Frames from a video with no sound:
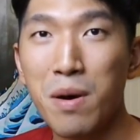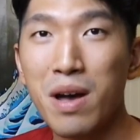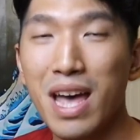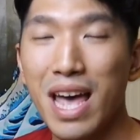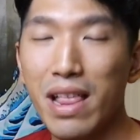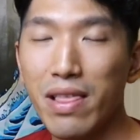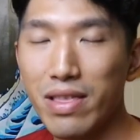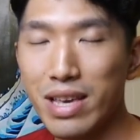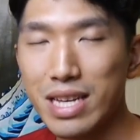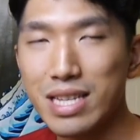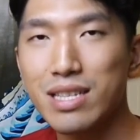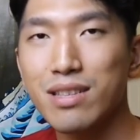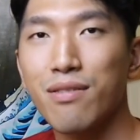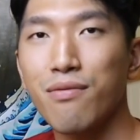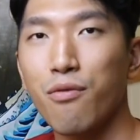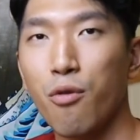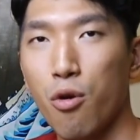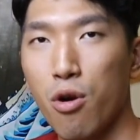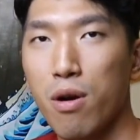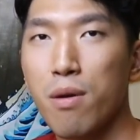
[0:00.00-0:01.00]
at least
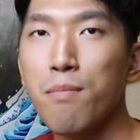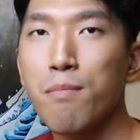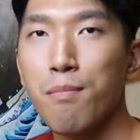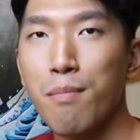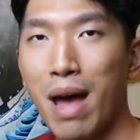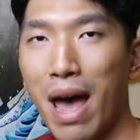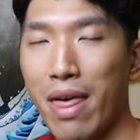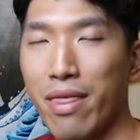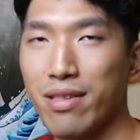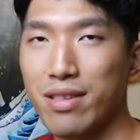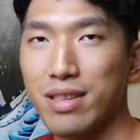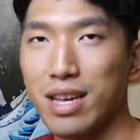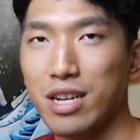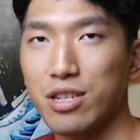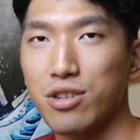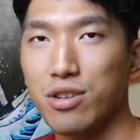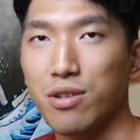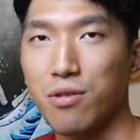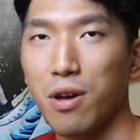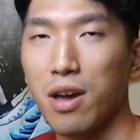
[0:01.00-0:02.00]
for math
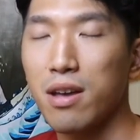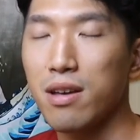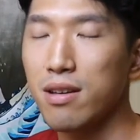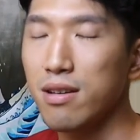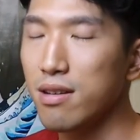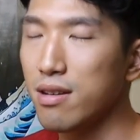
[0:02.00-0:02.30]
section, okay?